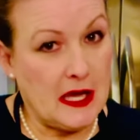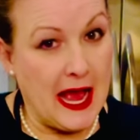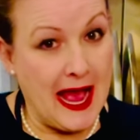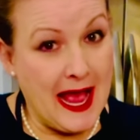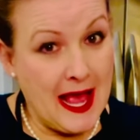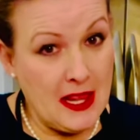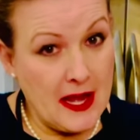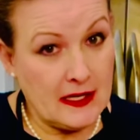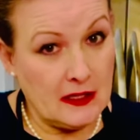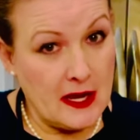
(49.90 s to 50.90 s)
I
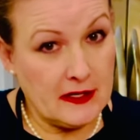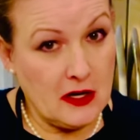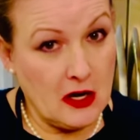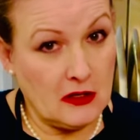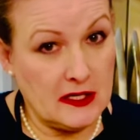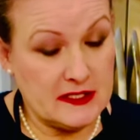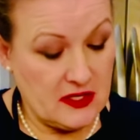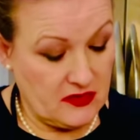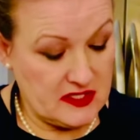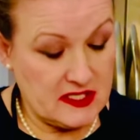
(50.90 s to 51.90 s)
like a lot of garlic,
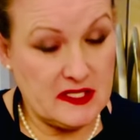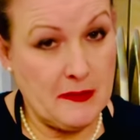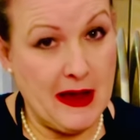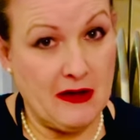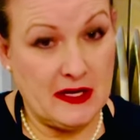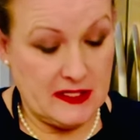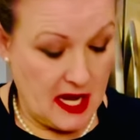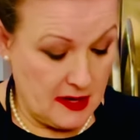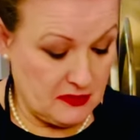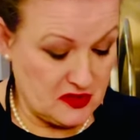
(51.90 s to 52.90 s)
so this is about a
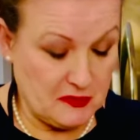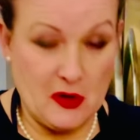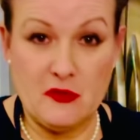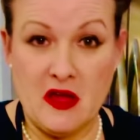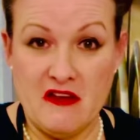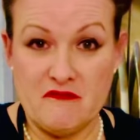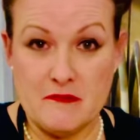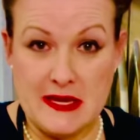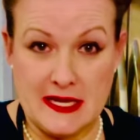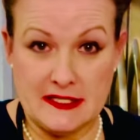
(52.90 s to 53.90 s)
tablespoon of
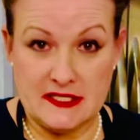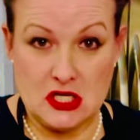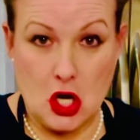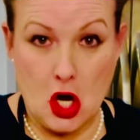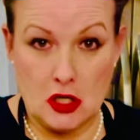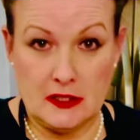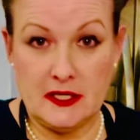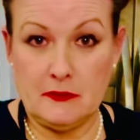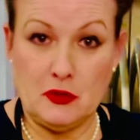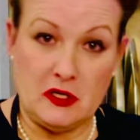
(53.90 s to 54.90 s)
minced
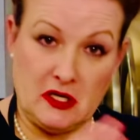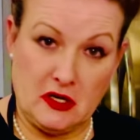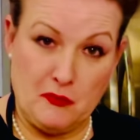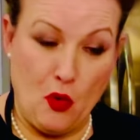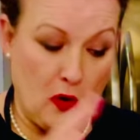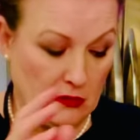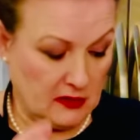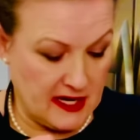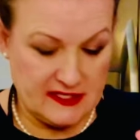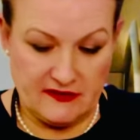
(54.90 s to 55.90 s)
garlic. Put more or
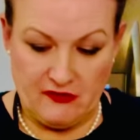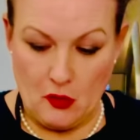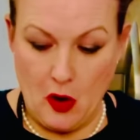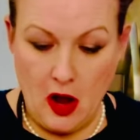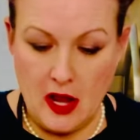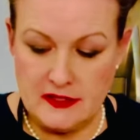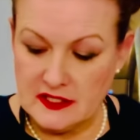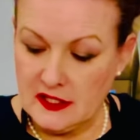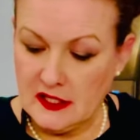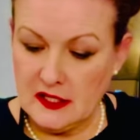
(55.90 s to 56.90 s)
less if you want.
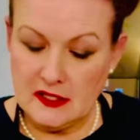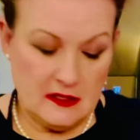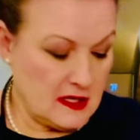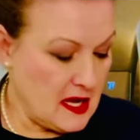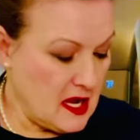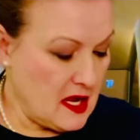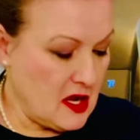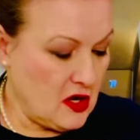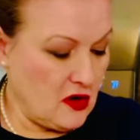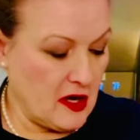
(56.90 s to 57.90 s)

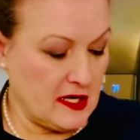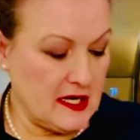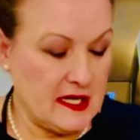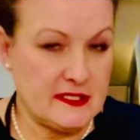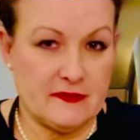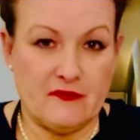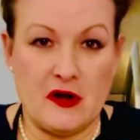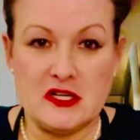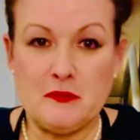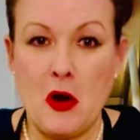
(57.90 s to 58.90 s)
You're gonna need some
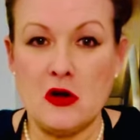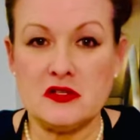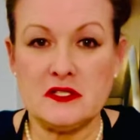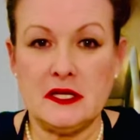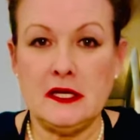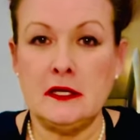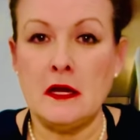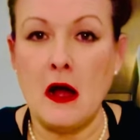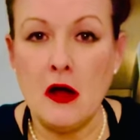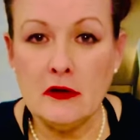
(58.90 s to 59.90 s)
fresh parsley.
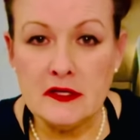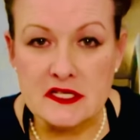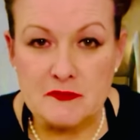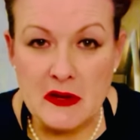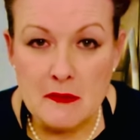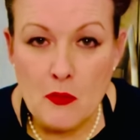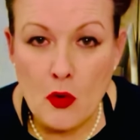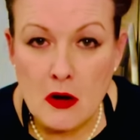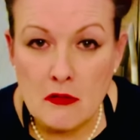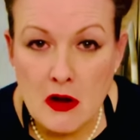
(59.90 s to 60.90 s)
Y'all, you spend
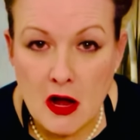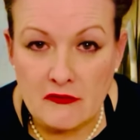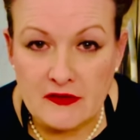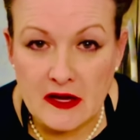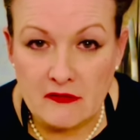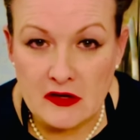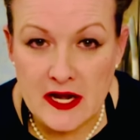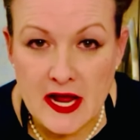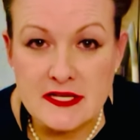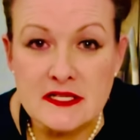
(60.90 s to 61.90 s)
more on coffee every
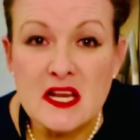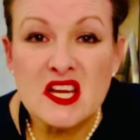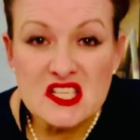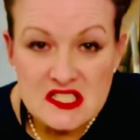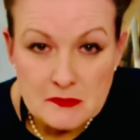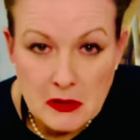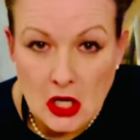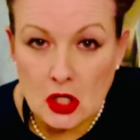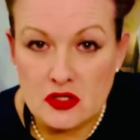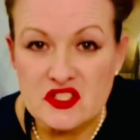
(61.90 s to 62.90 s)
day.
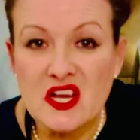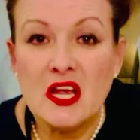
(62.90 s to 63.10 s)
Splurge.